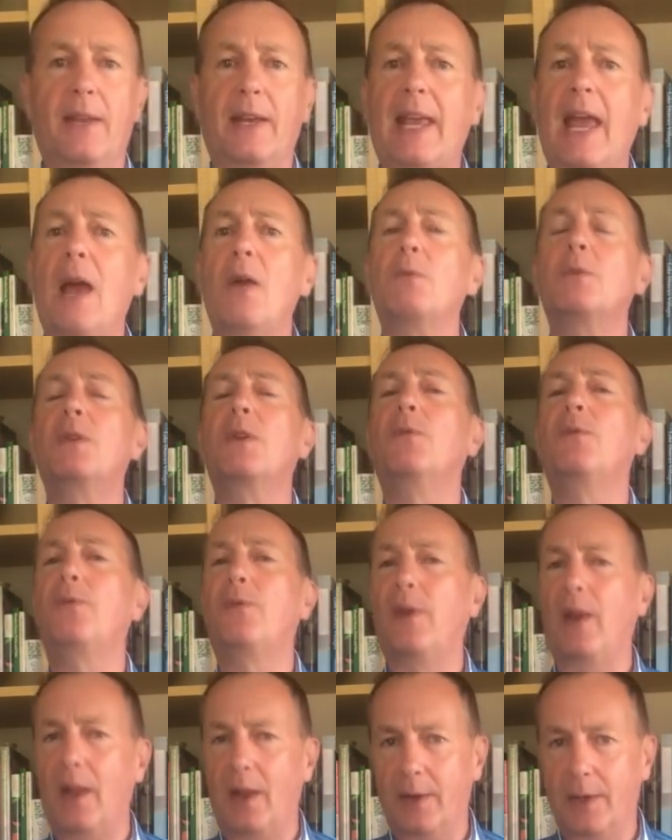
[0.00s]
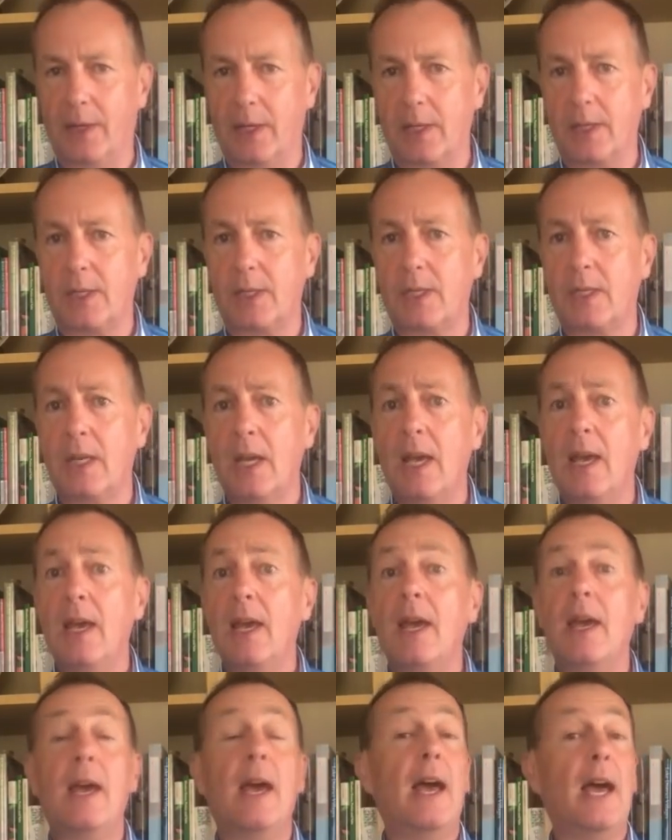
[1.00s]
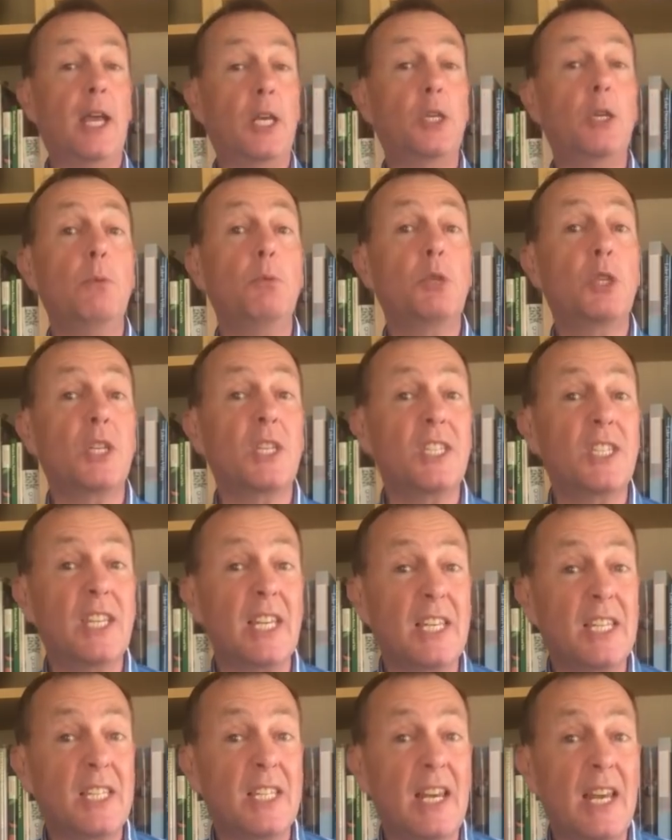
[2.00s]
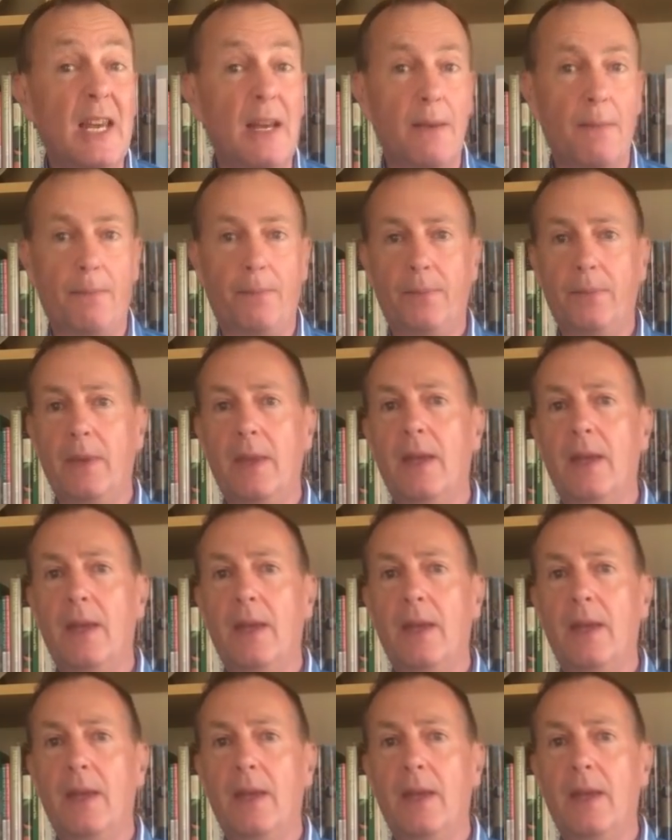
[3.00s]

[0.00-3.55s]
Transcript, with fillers: the Count of Flanders, and she was just 16.